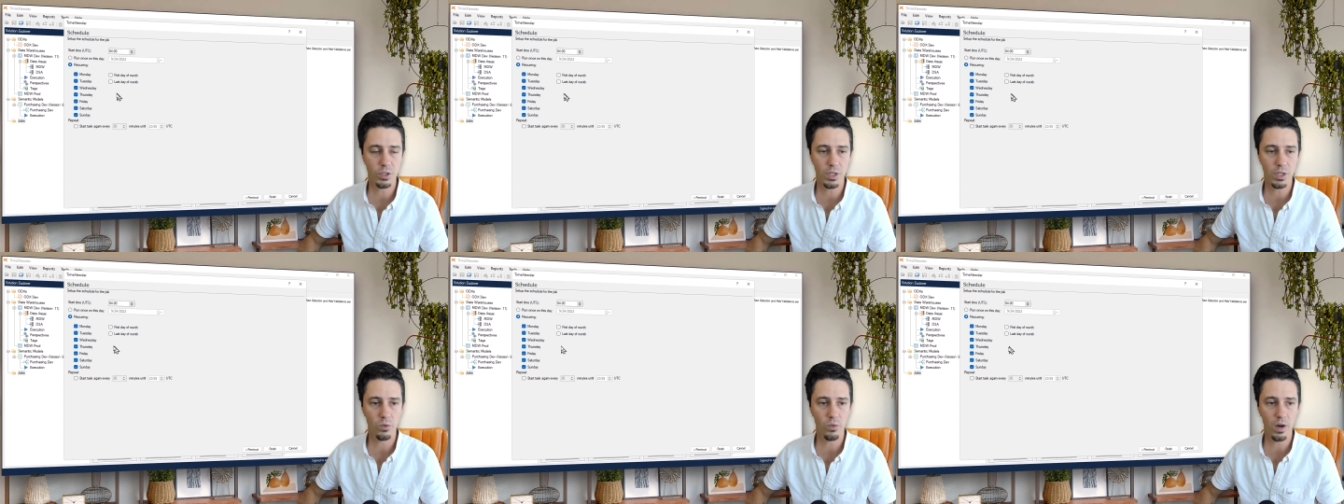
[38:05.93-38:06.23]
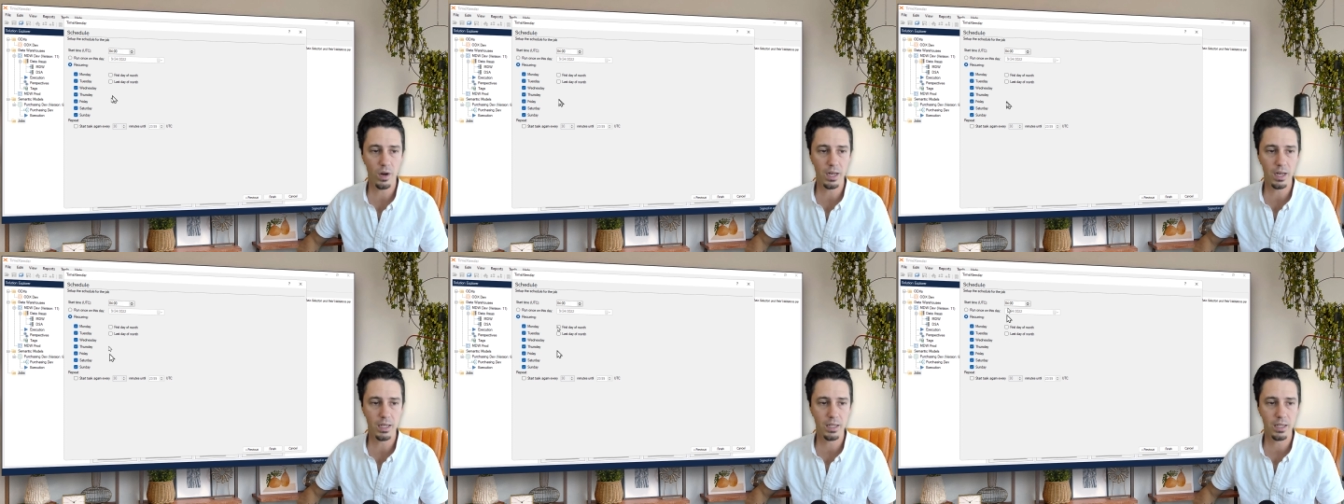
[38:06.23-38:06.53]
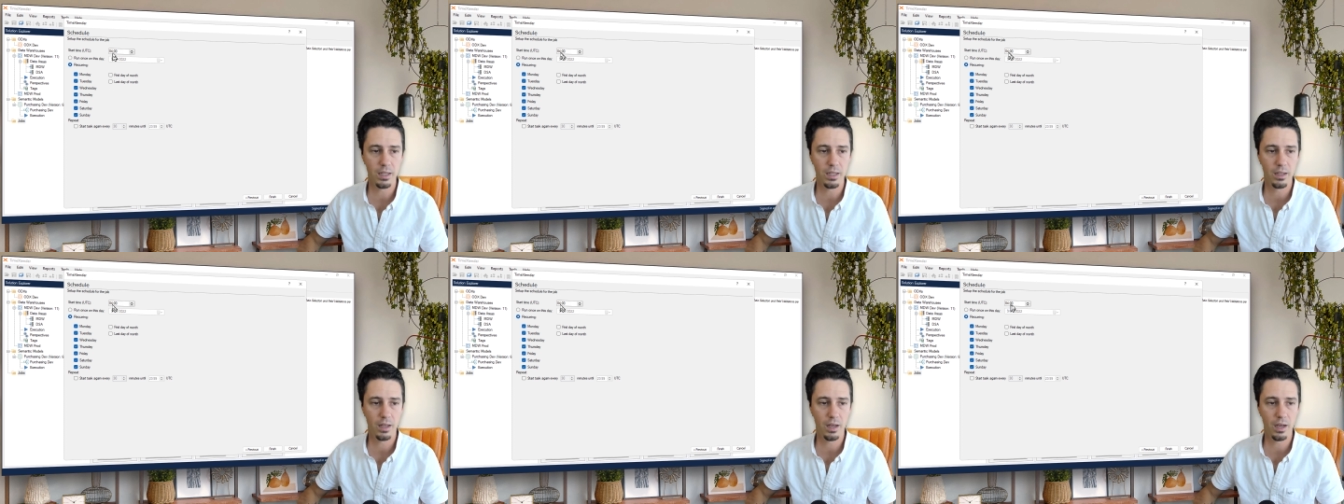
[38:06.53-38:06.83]
I'm just going to
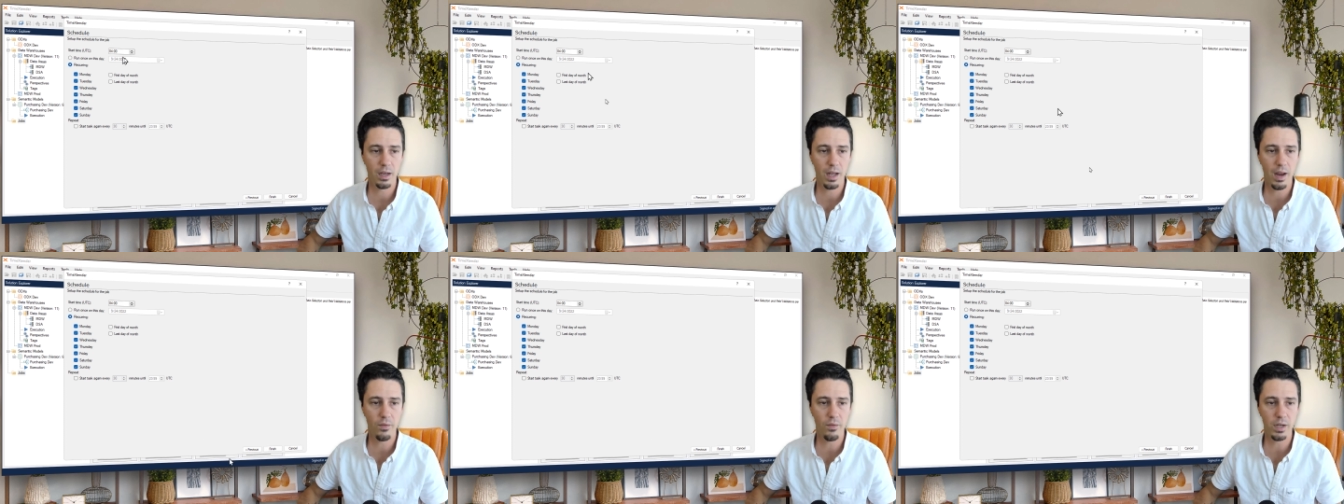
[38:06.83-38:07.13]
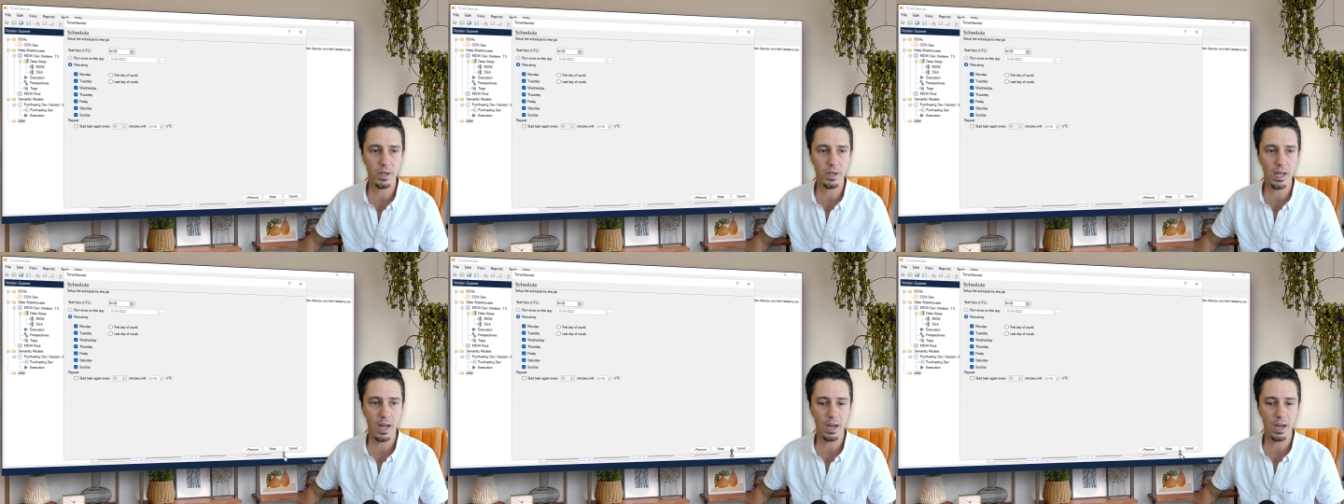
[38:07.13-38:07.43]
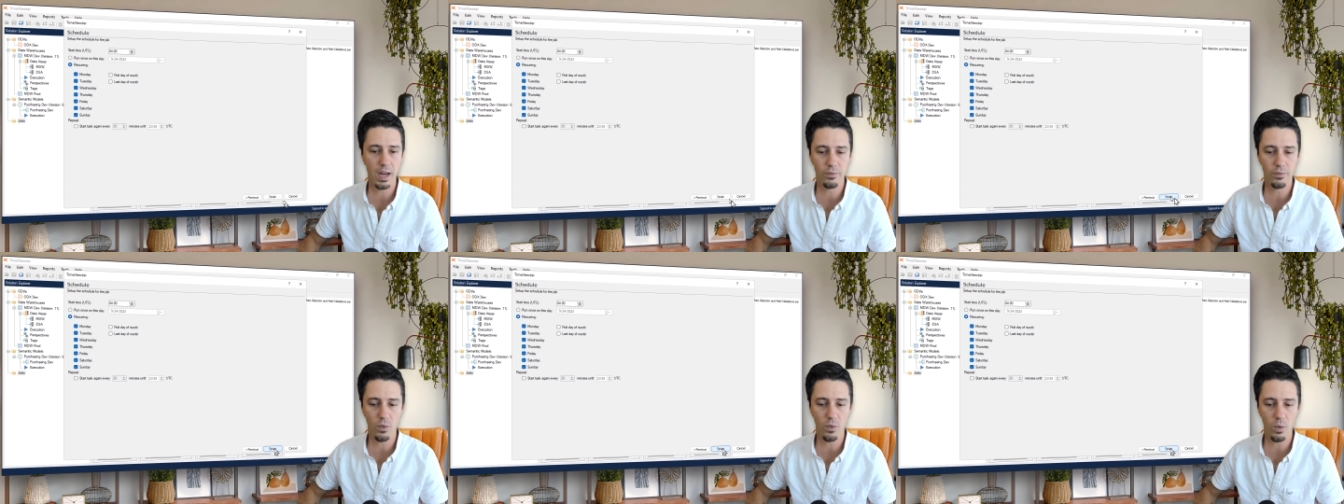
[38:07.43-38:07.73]
run it
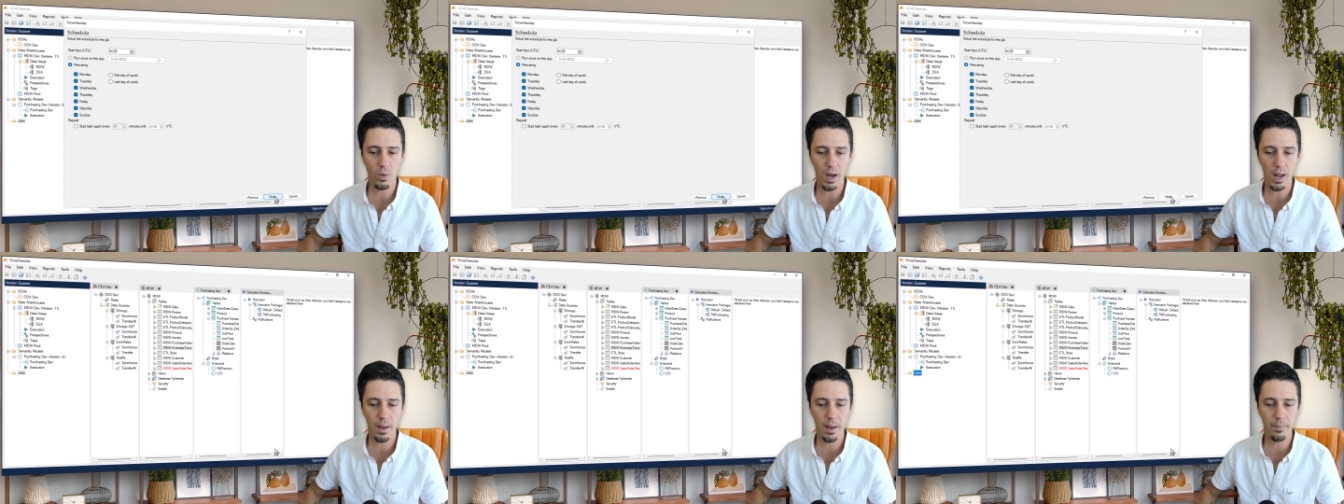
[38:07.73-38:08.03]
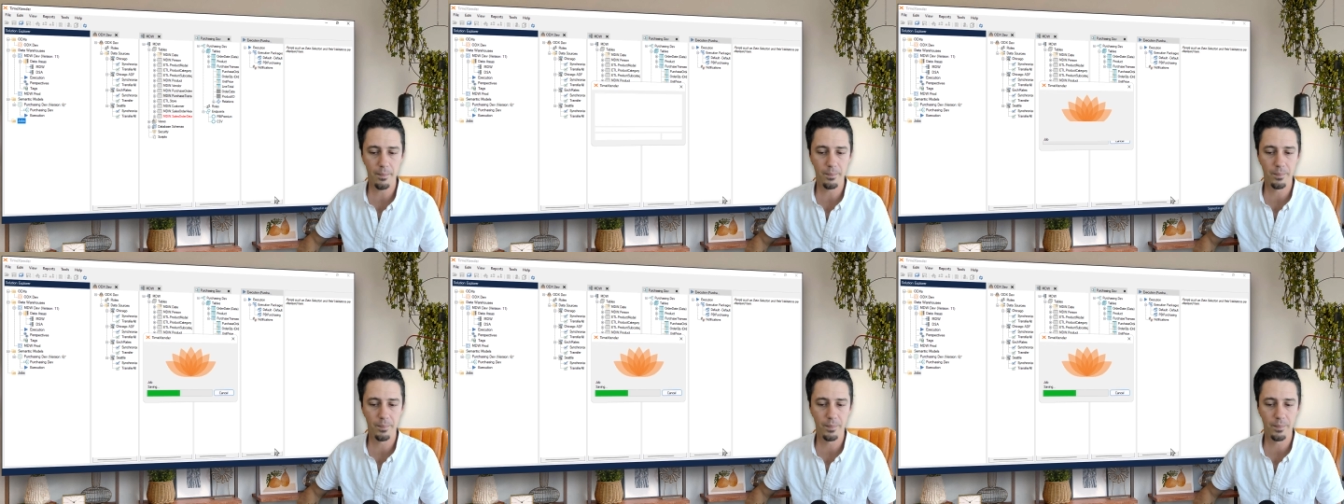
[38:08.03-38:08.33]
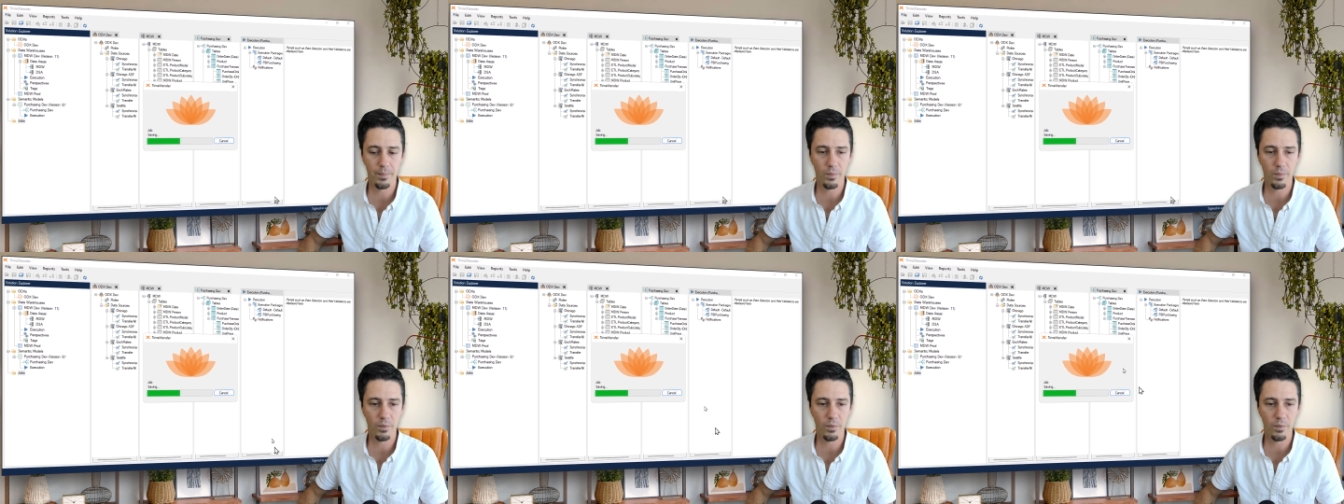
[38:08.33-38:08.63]
every day at 4
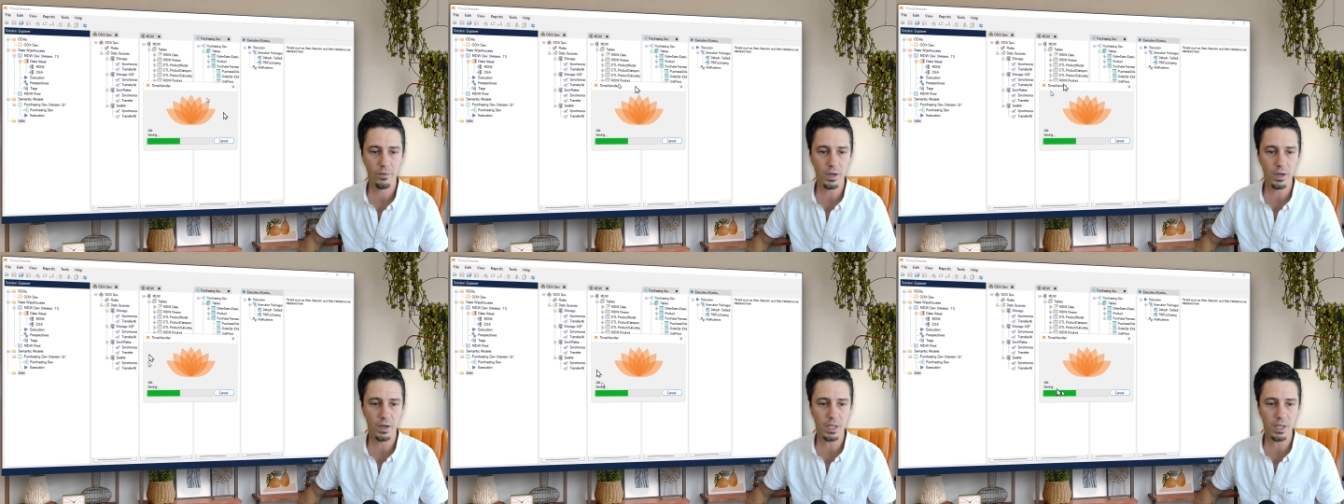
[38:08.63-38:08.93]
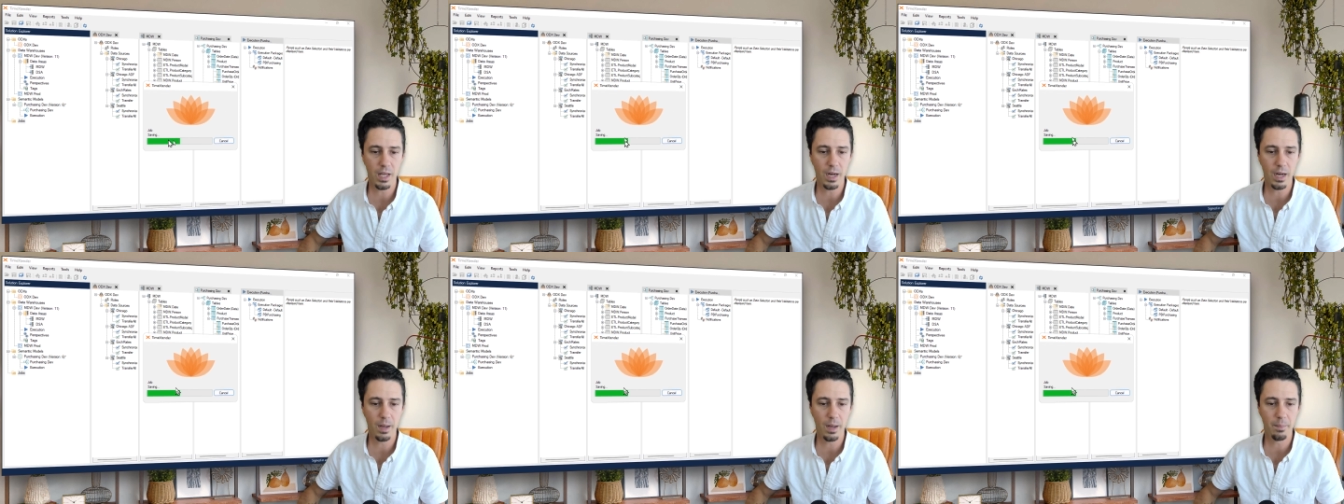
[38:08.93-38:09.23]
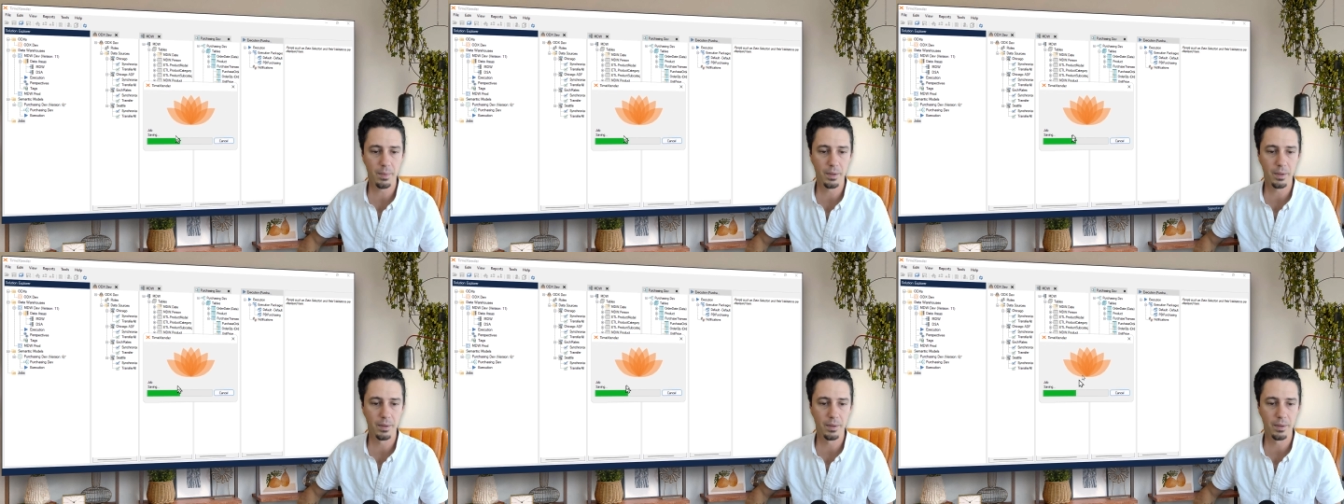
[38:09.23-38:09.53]
a.m. Finish
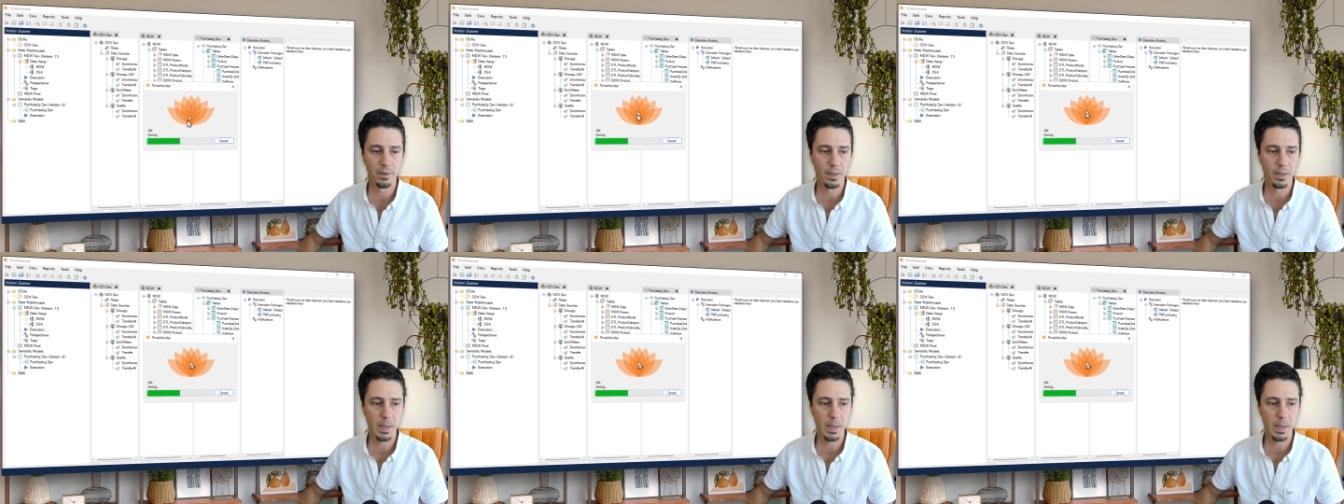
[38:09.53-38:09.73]
that up.